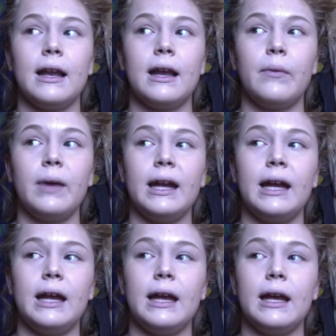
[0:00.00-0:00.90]
when
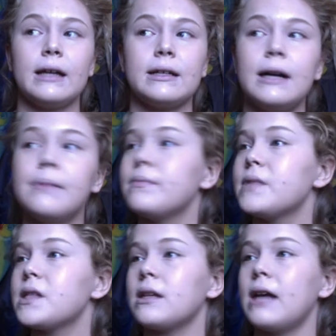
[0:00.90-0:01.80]
it
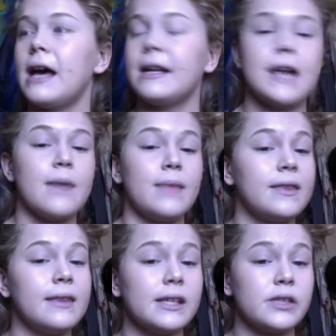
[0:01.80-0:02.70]
comes at a time like
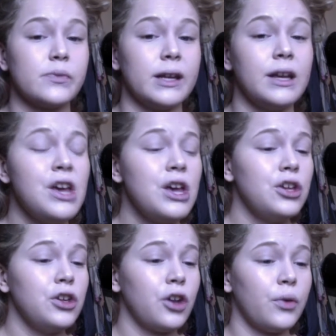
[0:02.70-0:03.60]
this, when,
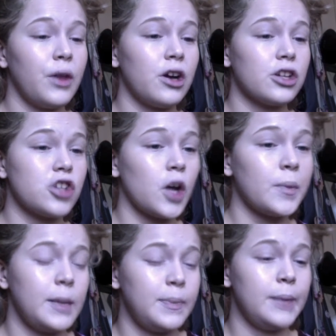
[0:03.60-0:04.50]
you know, there are so
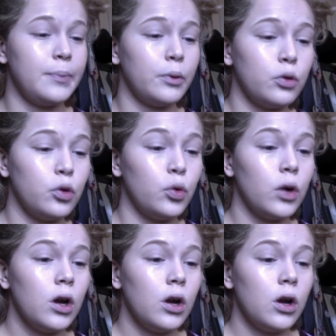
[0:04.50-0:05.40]
many people who
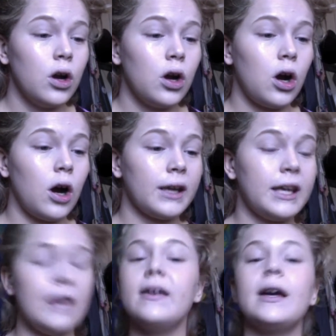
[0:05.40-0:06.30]
are
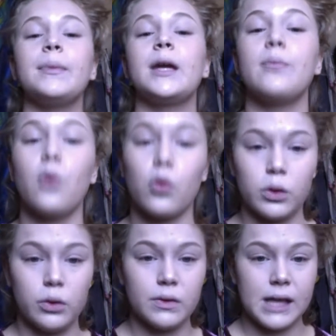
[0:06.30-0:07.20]
giving up their
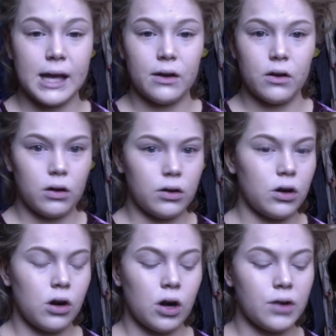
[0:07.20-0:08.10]
morals and
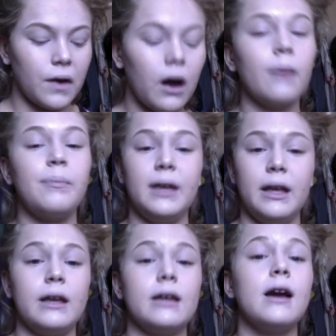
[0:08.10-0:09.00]
are not
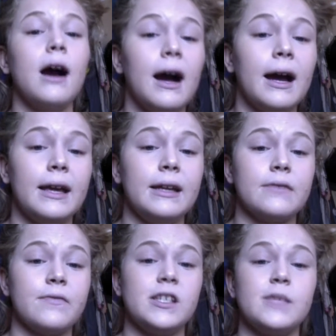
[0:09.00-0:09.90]
being kind,
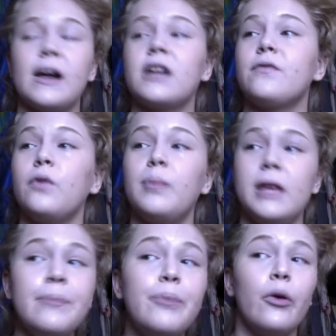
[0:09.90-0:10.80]
respectful
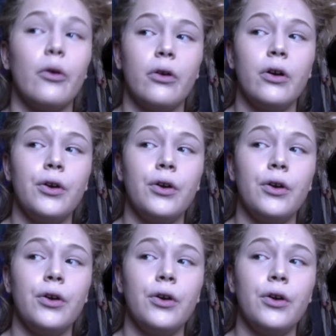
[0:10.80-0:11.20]
people,